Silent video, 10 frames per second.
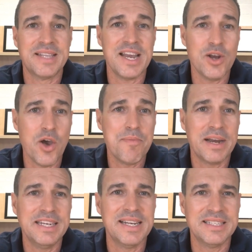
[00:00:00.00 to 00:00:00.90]
they know
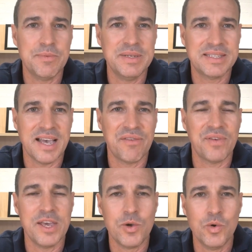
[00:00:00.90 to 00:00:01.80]
money tends to be
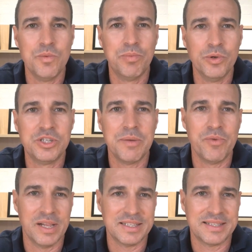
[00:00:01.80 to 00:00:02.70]
safe in good blue
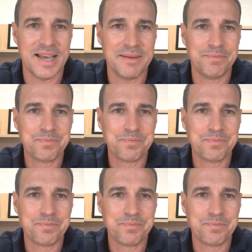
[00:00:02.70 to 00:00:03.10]
chip real estate.